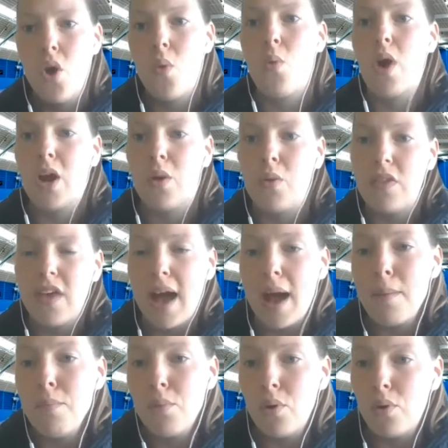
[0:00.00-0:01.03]
work with
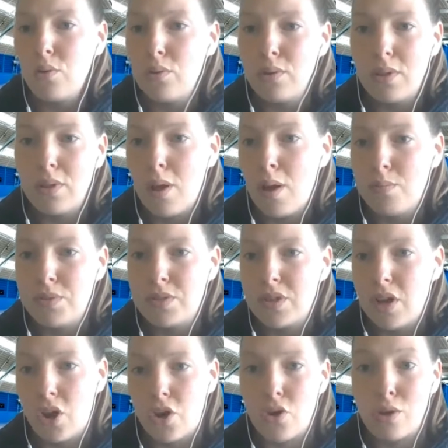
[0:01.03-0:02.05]
handball clubs
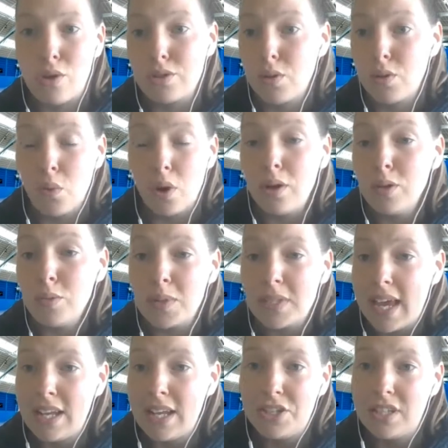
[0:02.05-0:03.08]
across the world,
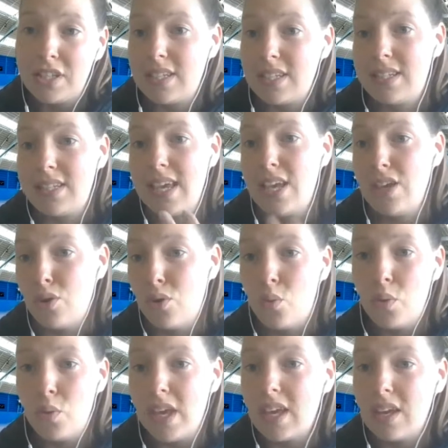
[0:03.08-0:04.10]
potentially to say,
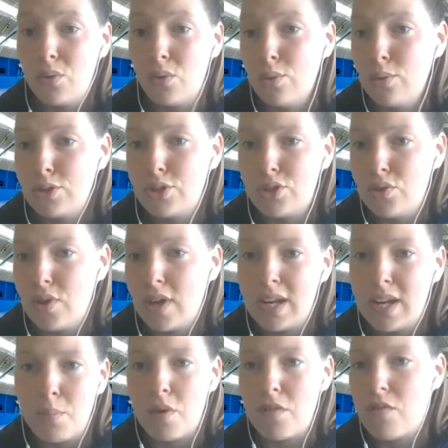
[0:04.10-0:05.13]
we can host you in
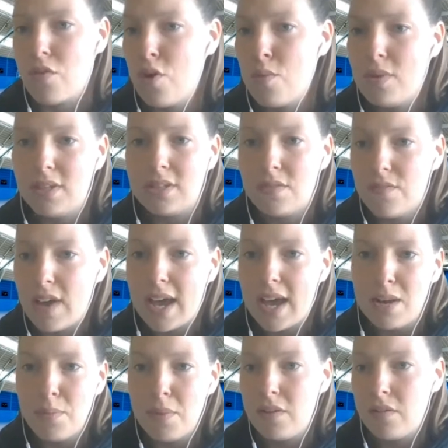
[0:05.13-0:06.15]
a performance
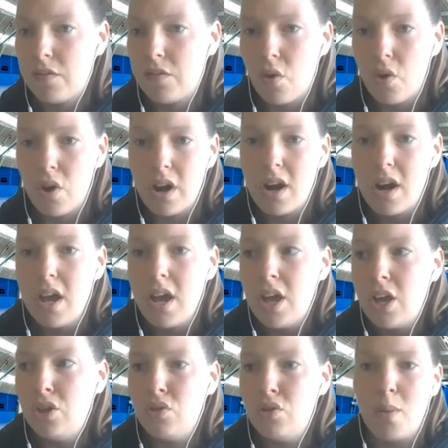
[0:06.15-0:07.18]
environment for,
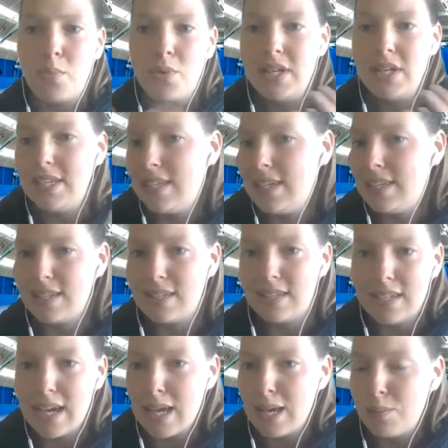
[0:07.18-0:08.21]
a
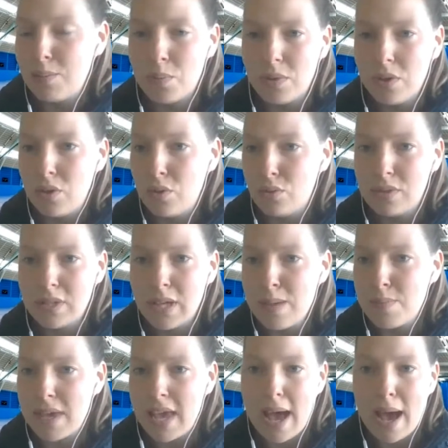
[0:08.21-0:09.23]
pre-season
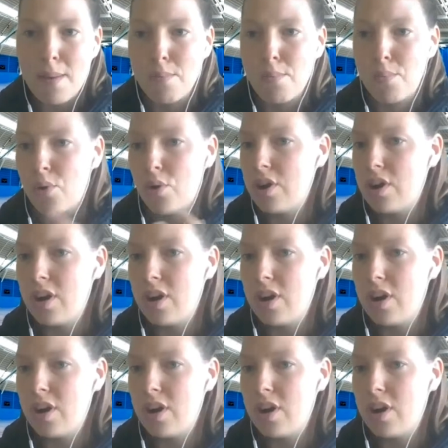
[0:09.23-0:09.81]
type camp, or